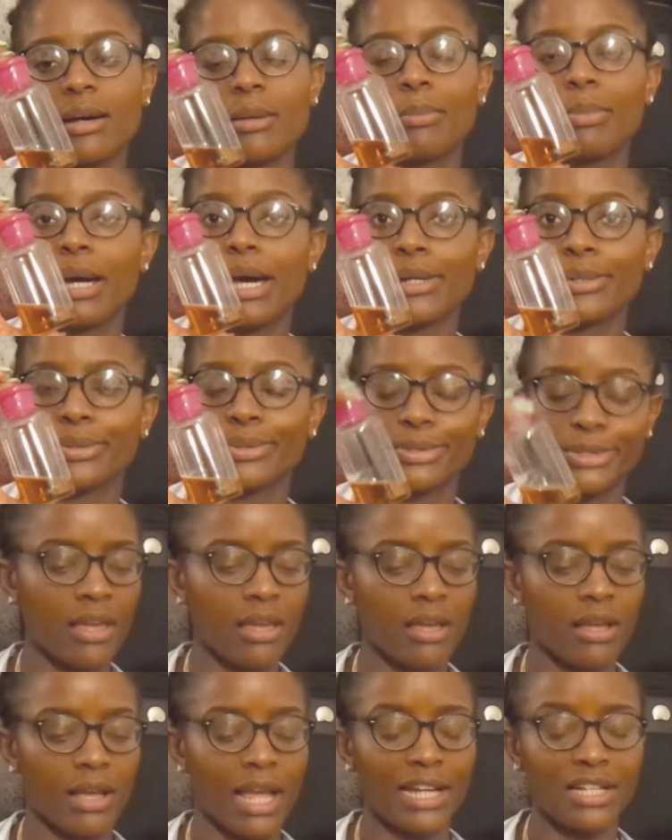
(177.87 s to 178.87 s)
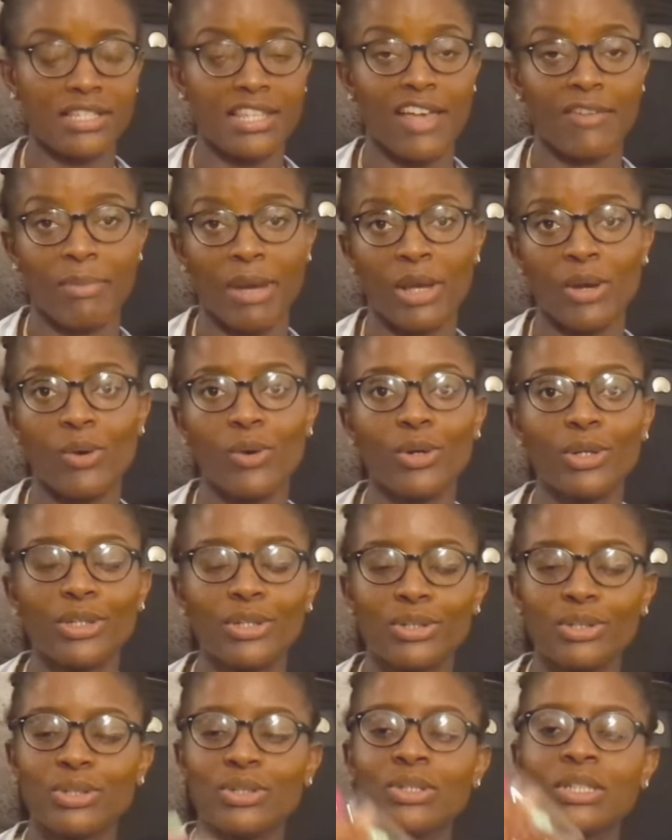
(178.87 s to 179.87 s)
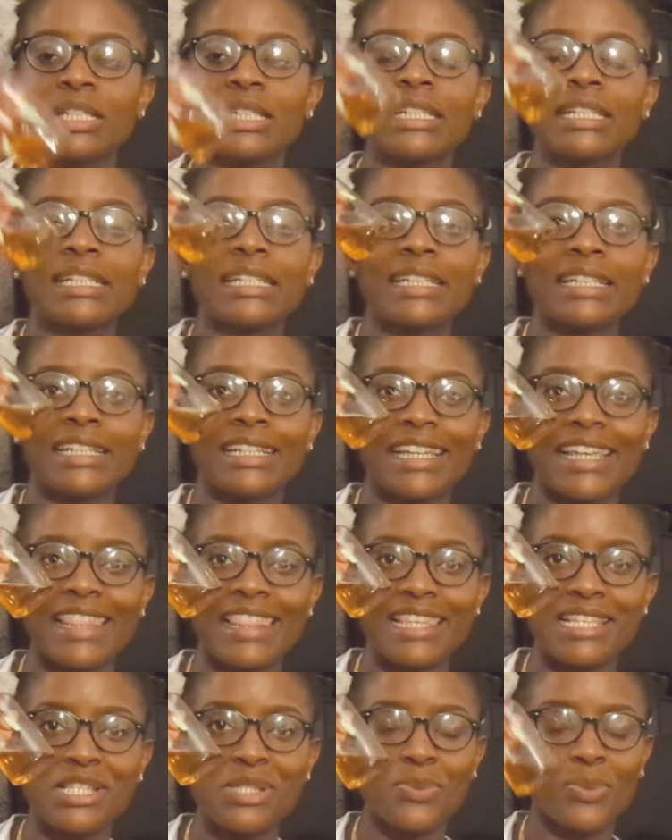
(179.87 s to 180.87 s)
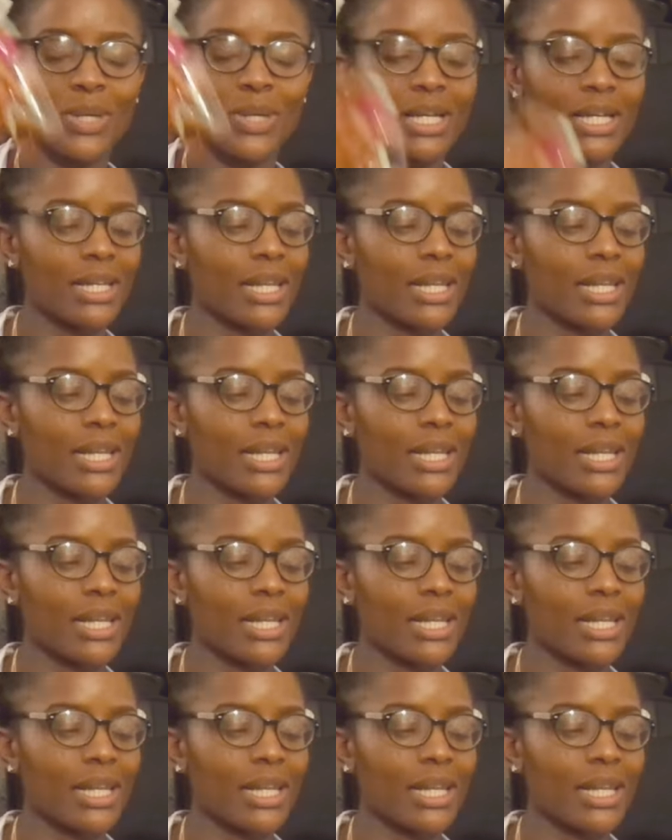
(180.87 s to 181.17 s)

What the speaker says: bottles. I just have my oil in this one,